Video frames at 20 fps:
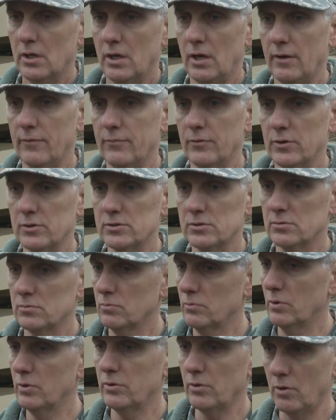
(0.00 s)
efforts
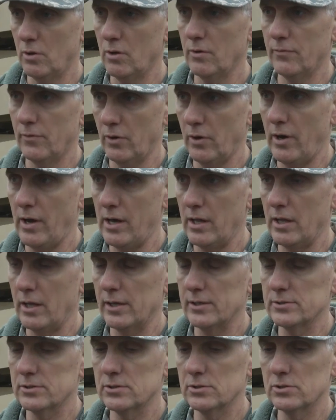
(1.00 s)
with all of our
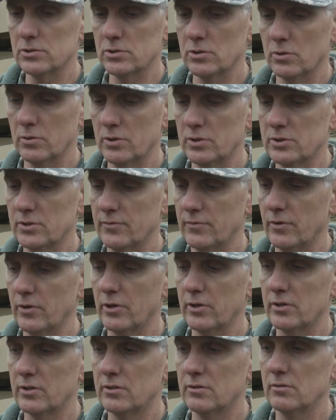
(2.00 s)
allies. And so it's a
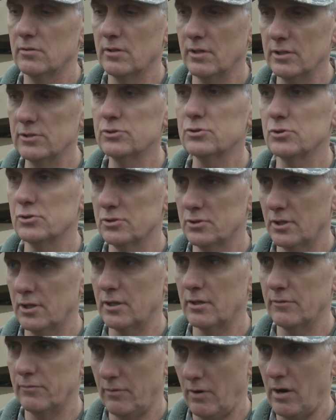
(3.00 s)
very
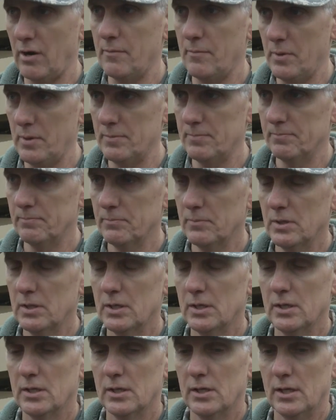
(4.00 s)
interesting environment.
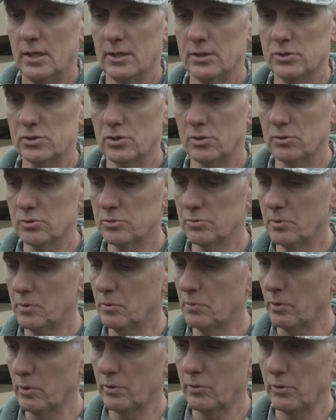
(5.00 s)
And so as we
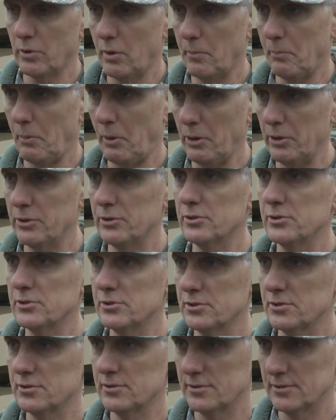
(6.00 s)
work with our
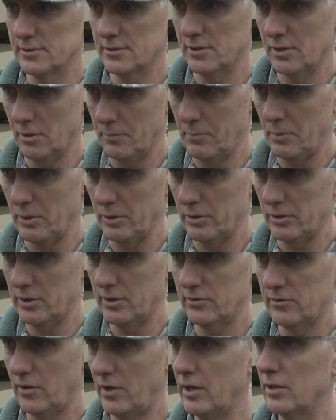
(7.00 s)
partners in their
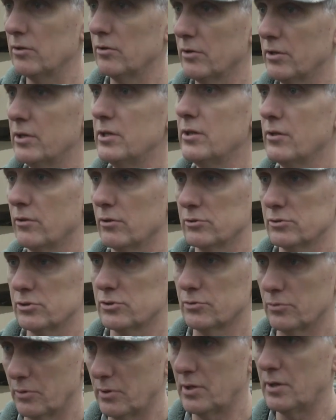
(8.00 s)
ability to handle any of those
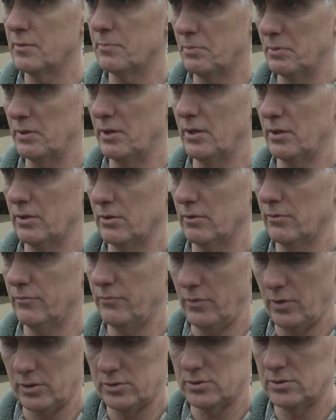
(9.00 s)
three particular
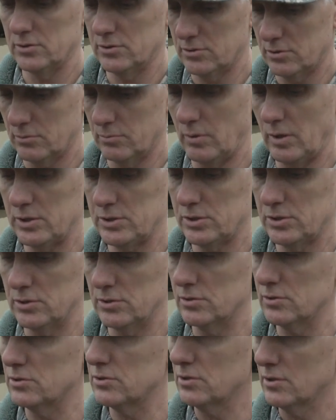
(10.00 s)
functions, the
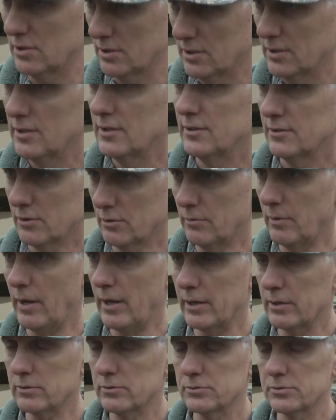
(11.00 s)
Russians, the
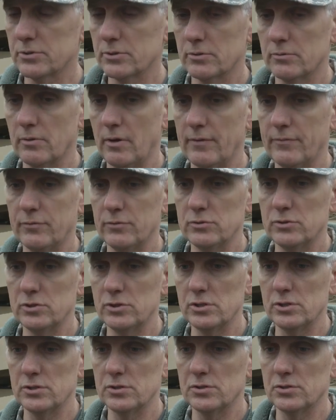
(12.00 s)
radicals, and the
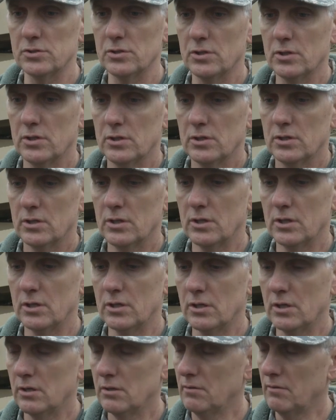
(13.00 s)
refugees,
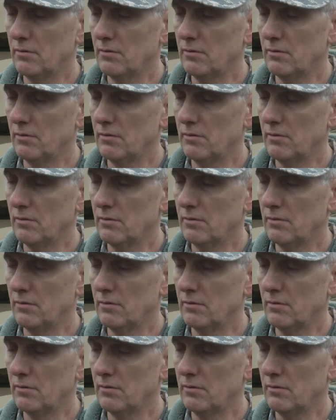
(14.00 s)
uh,